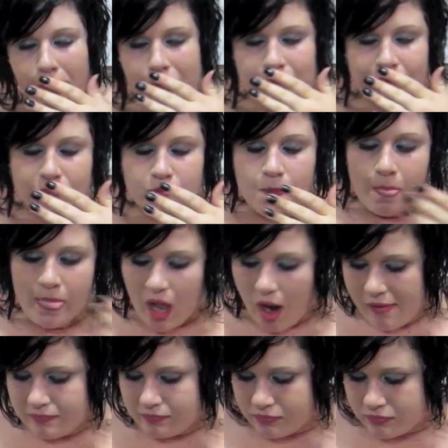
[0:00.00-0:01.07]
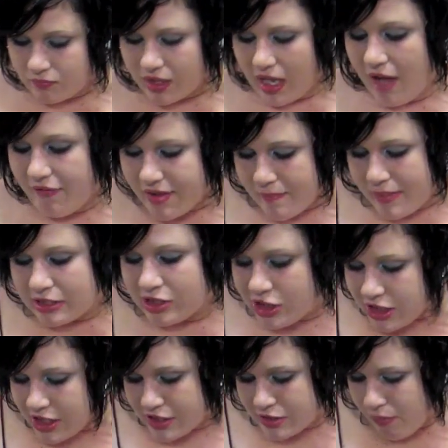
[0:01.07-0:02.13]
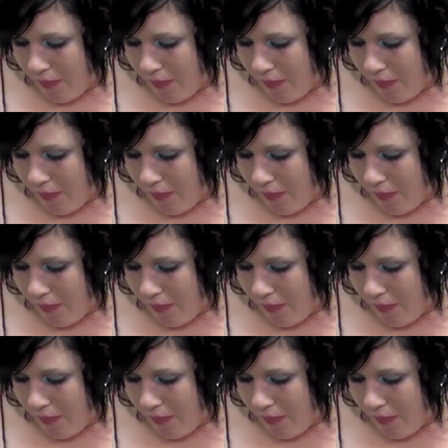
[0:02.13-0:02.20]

I have the munchies.